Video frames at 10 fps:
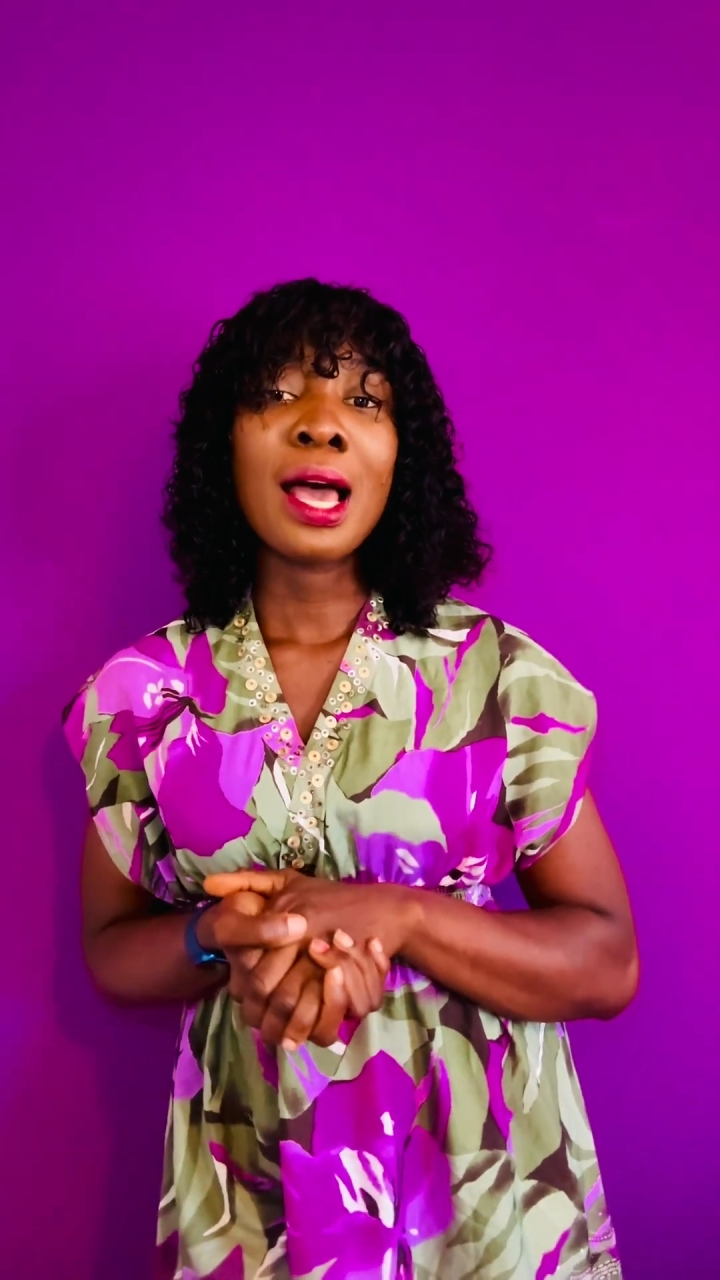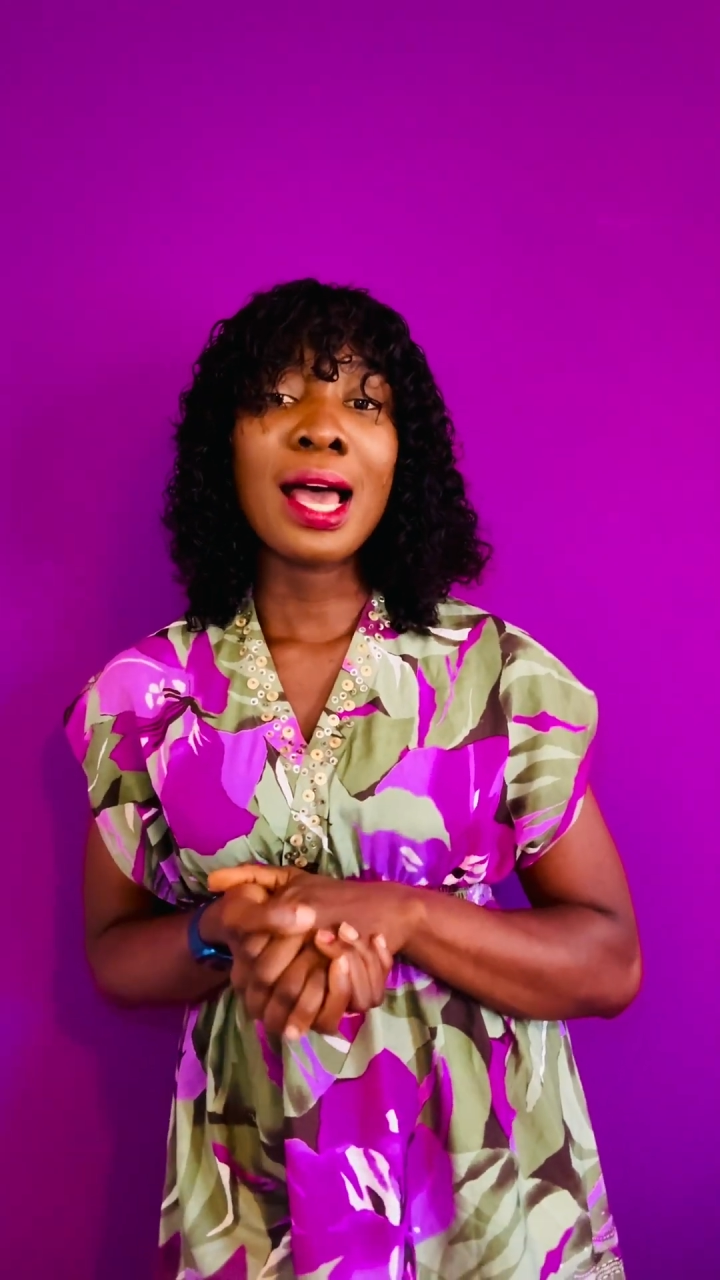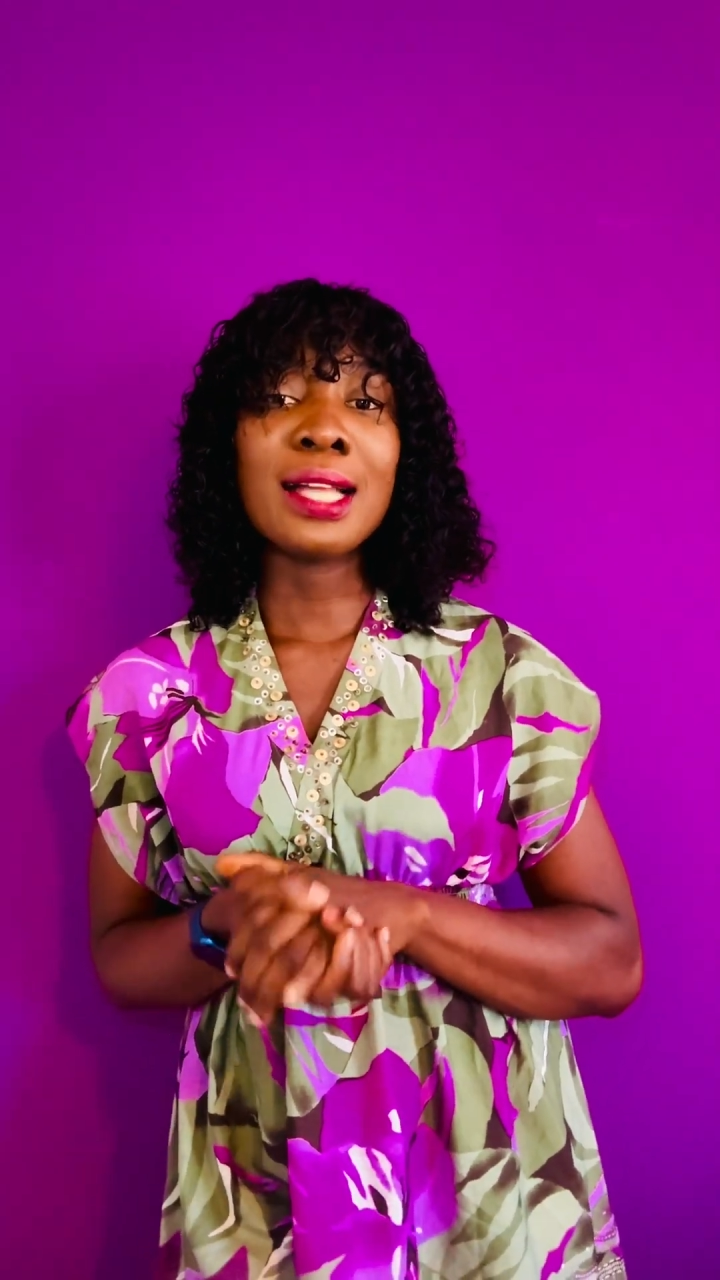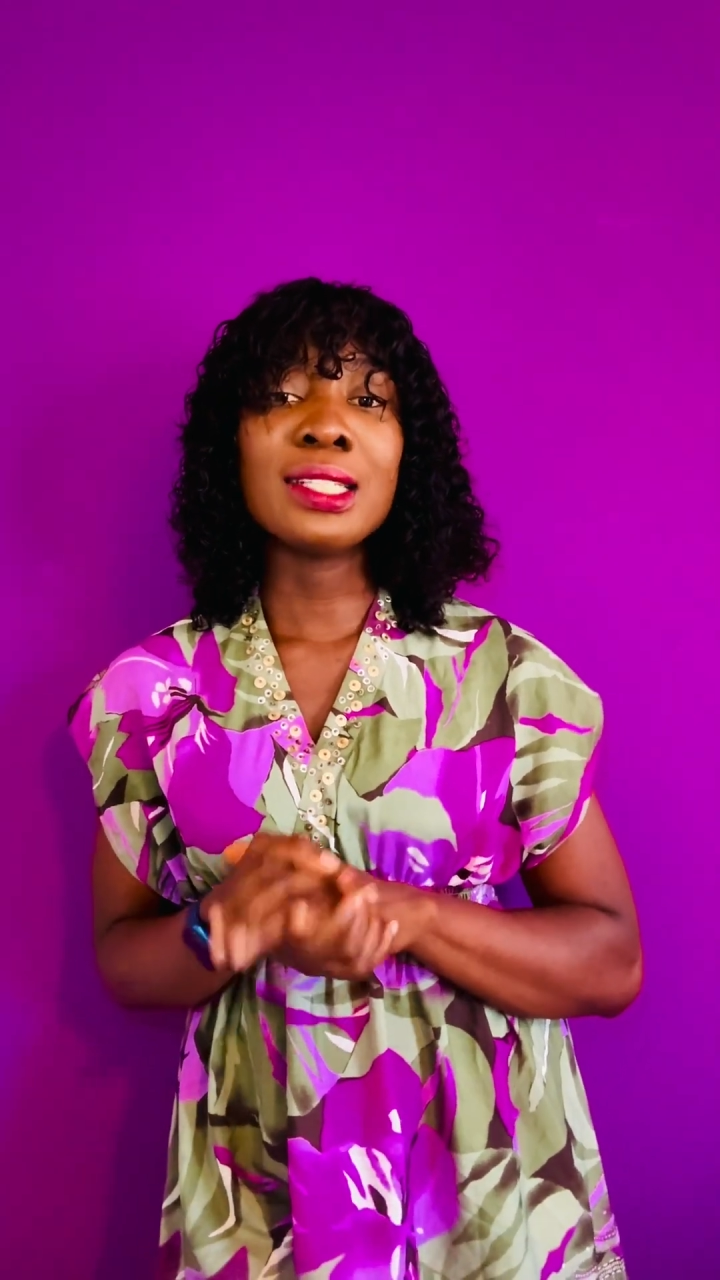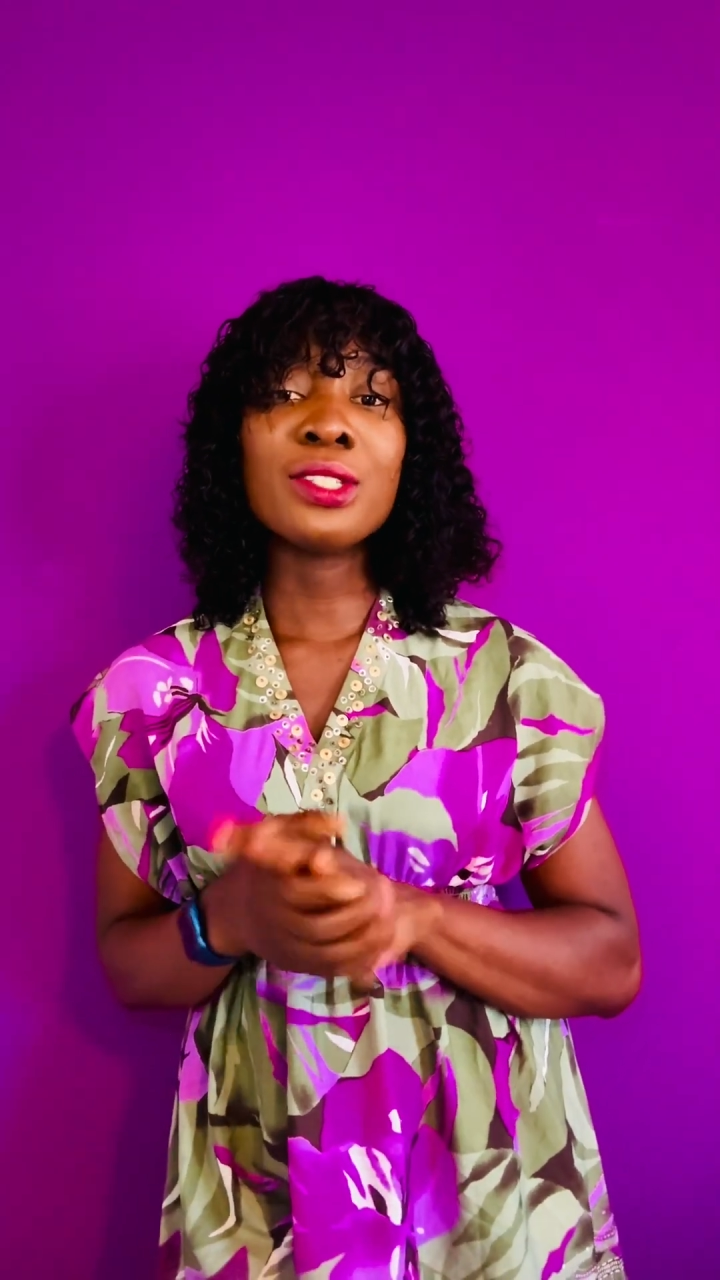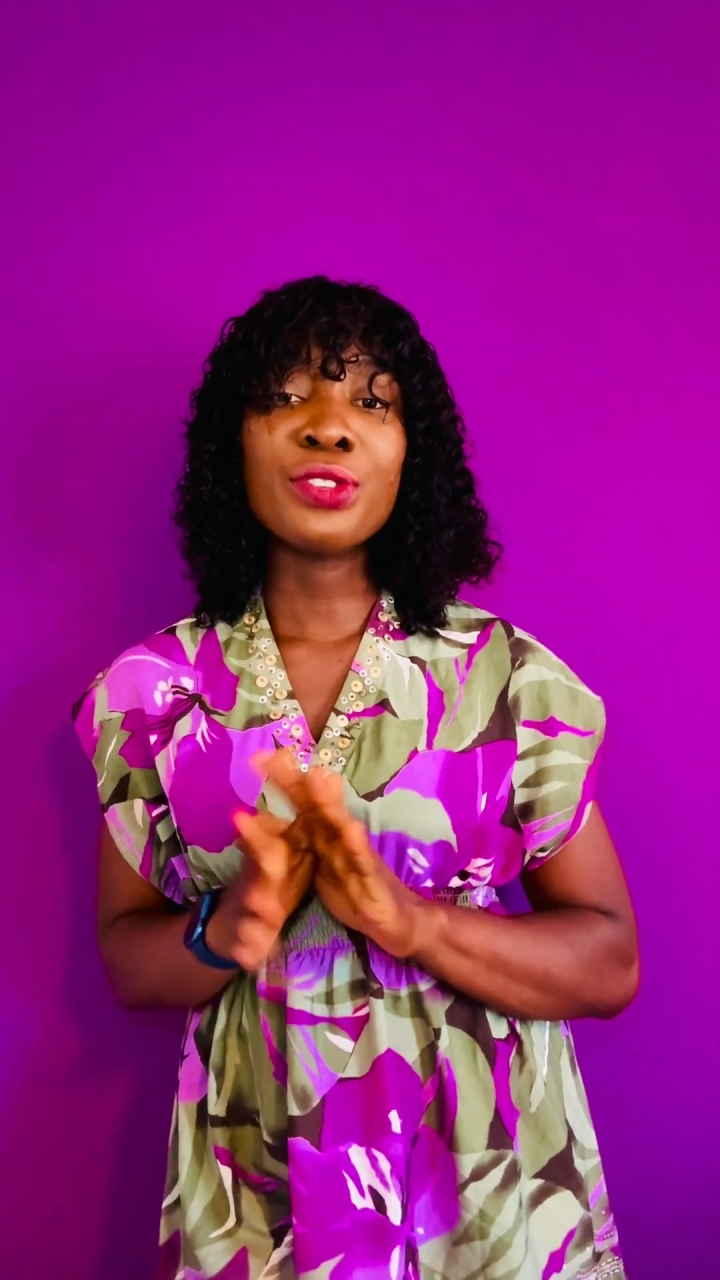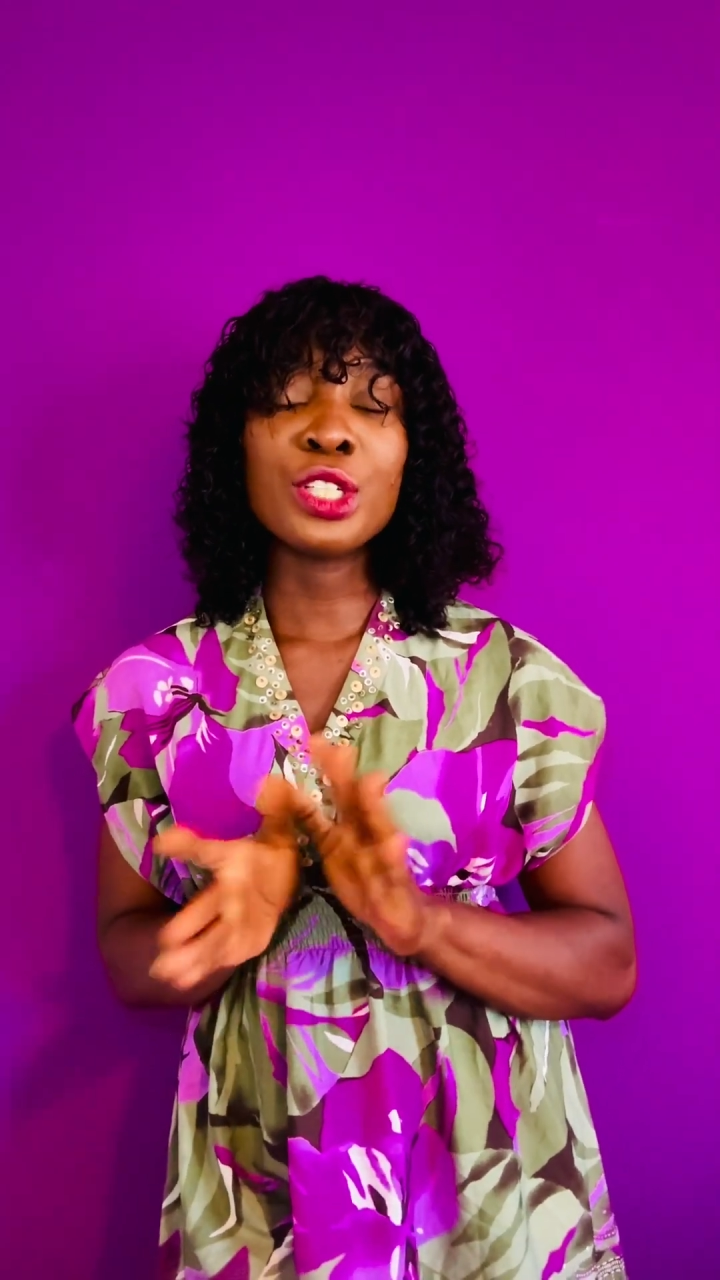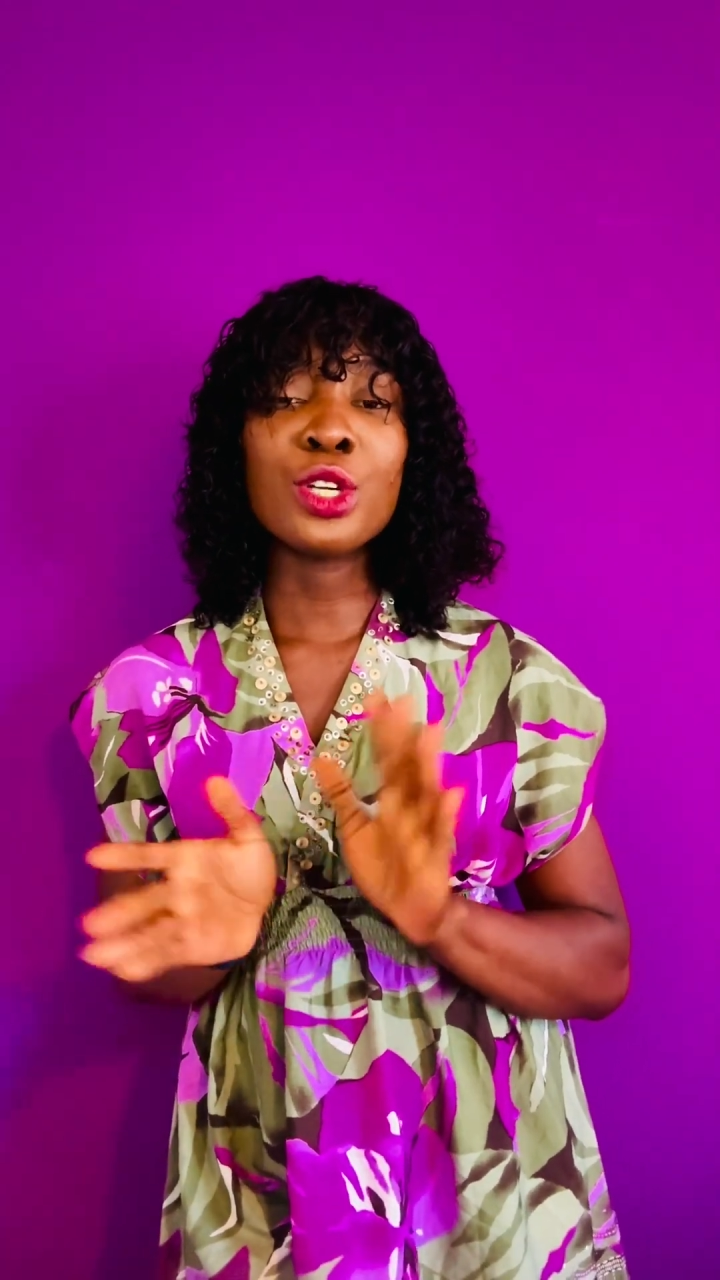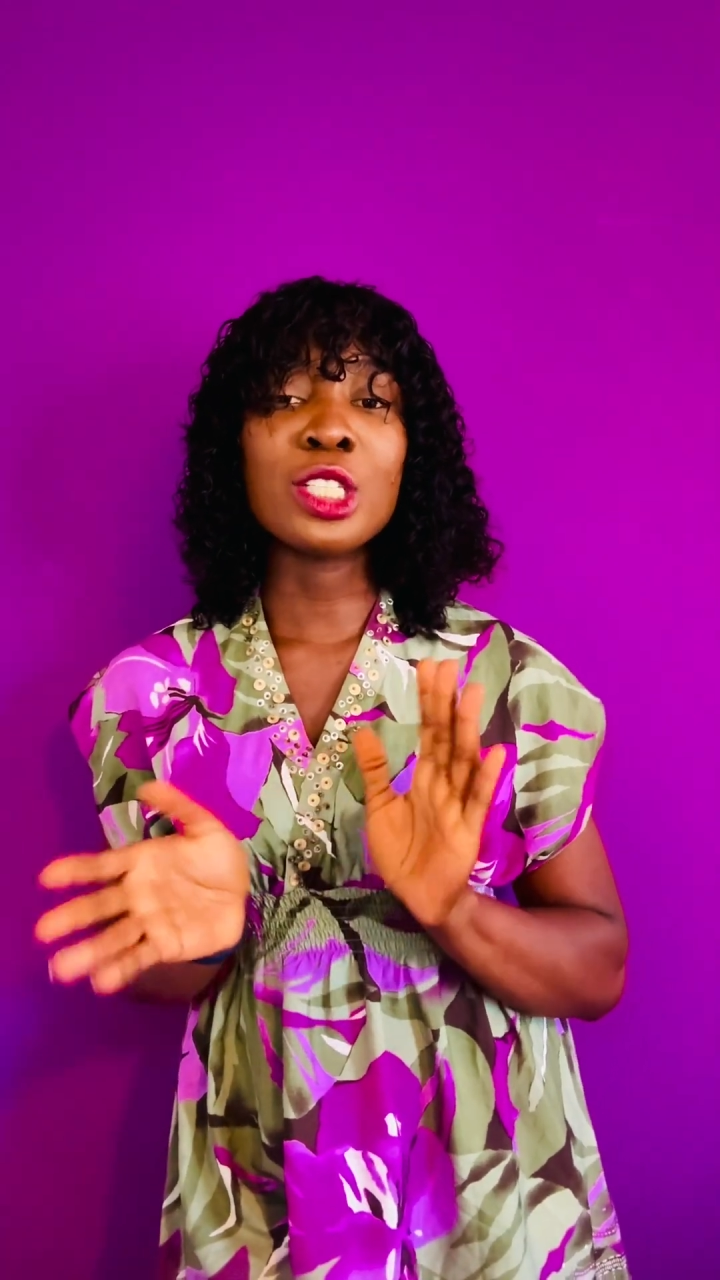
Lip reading: And this video is